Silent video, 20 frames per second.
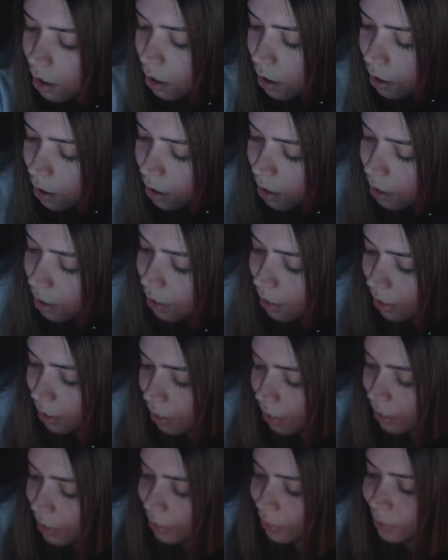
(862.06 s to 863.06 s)

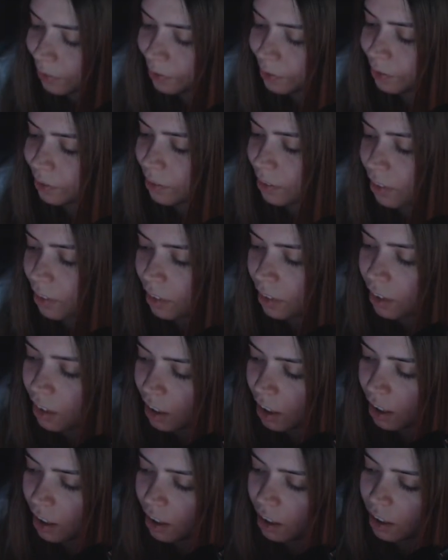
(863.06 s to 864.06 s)
All
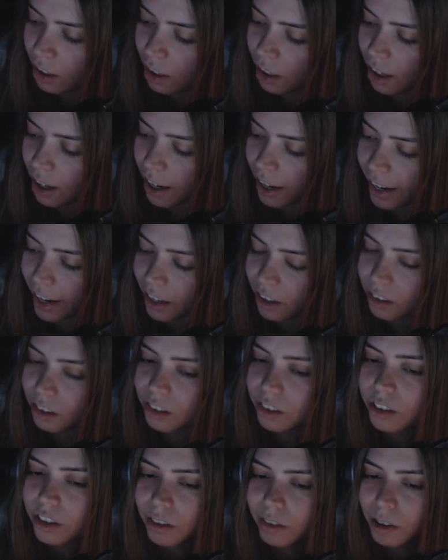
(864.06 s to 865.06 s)
right,
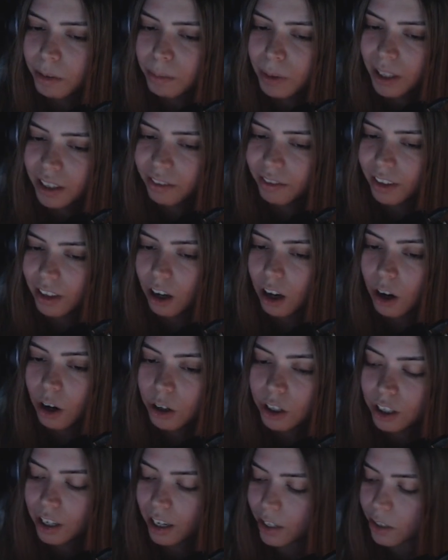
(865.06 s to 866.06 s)
should we play? Oh,
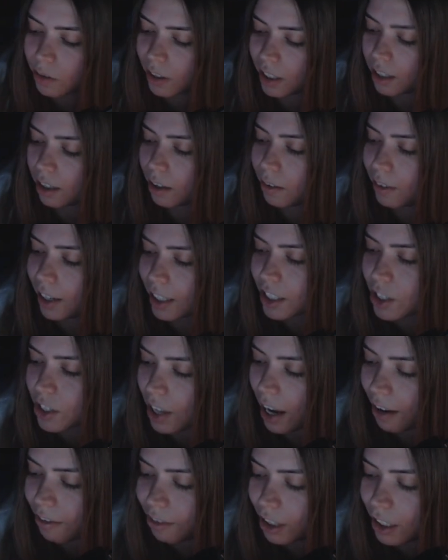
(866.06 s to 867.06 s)
you guys wanted to watch
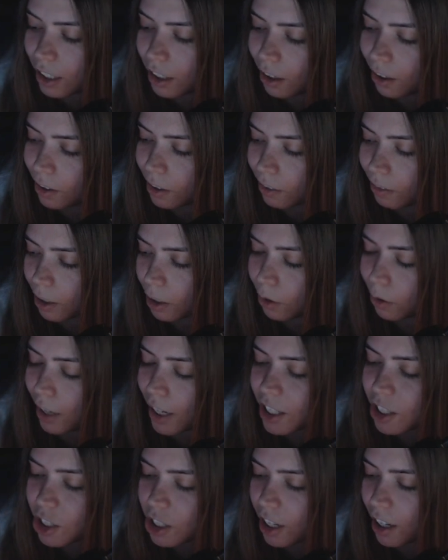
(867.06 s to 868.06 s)
that video in the
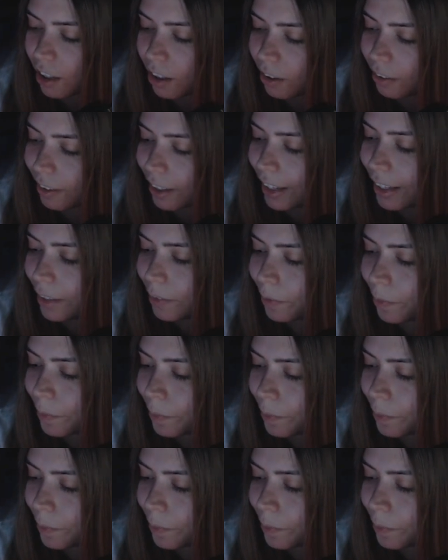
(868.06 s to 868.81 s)
request channel, right?